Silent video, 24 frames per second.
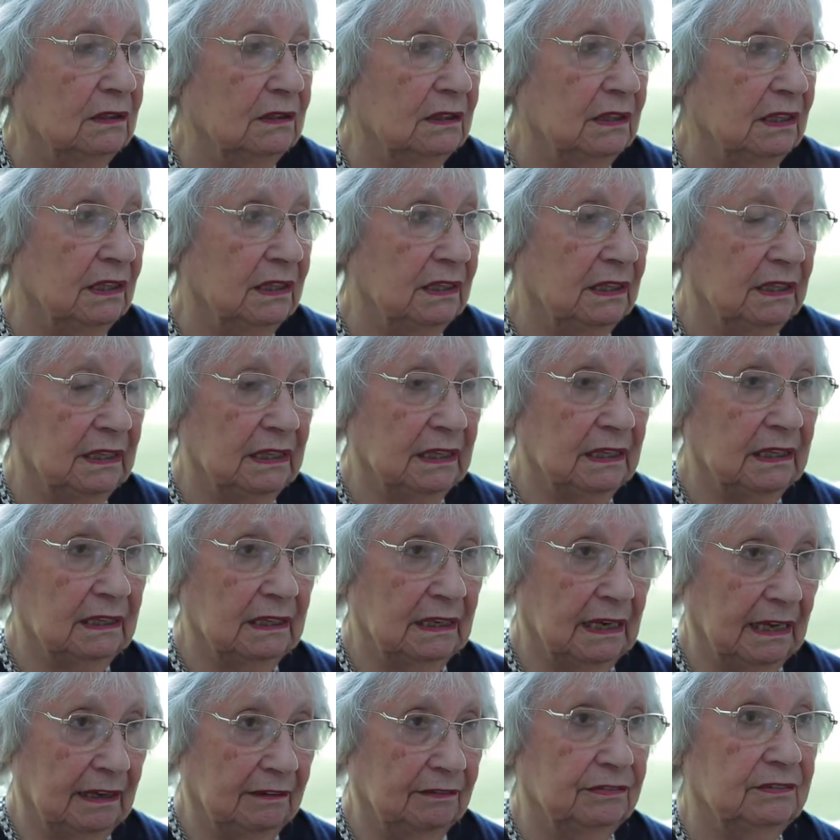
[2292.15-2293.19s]
turning
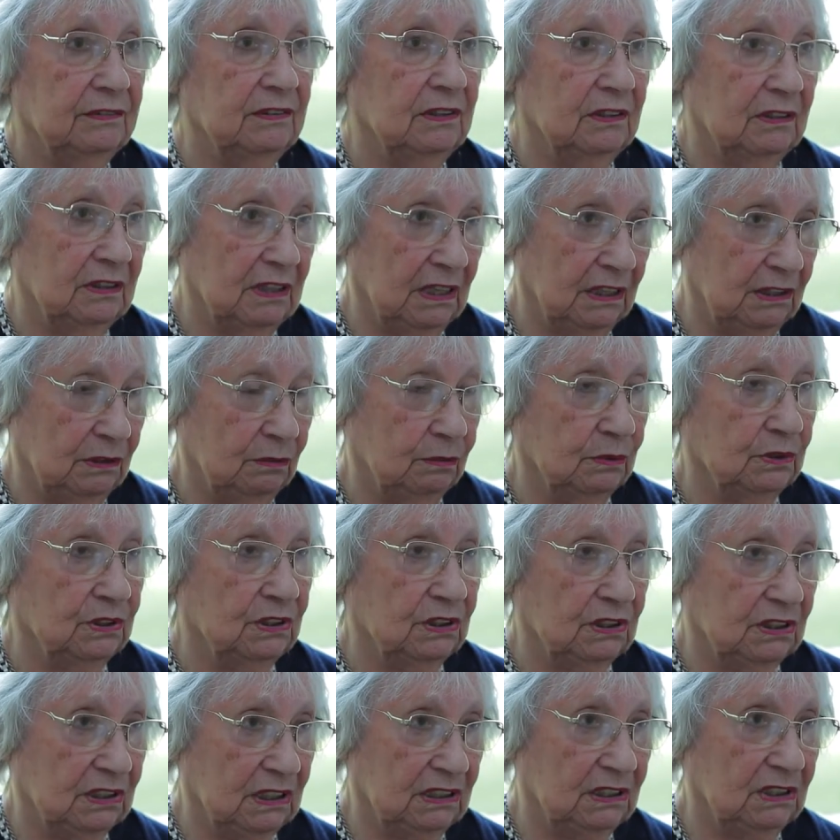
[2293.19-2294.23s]
left. That
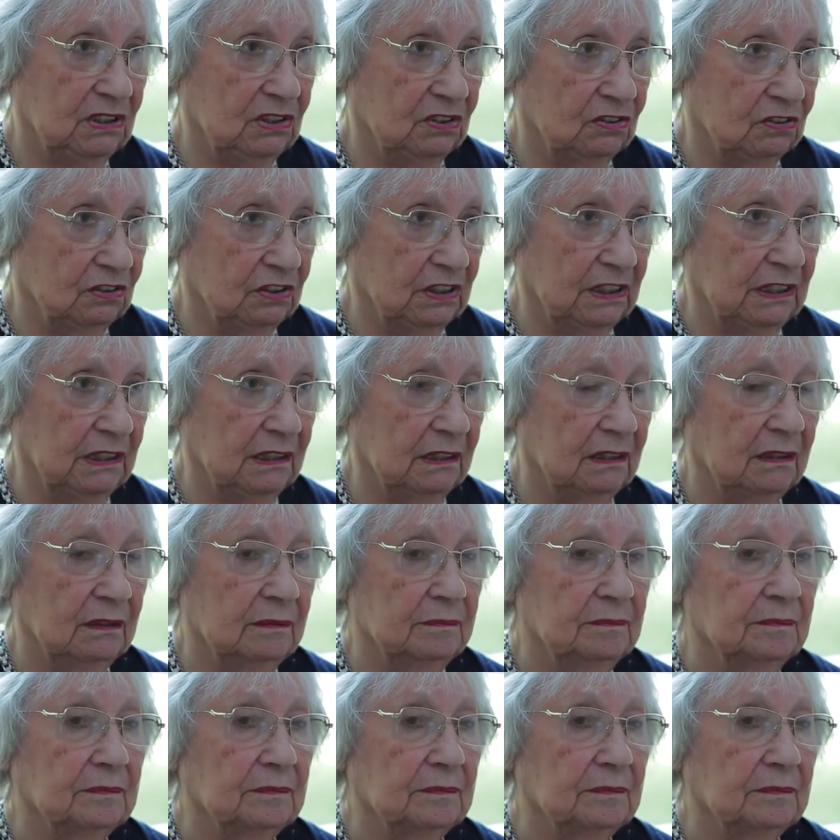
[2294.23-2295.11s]
was the street.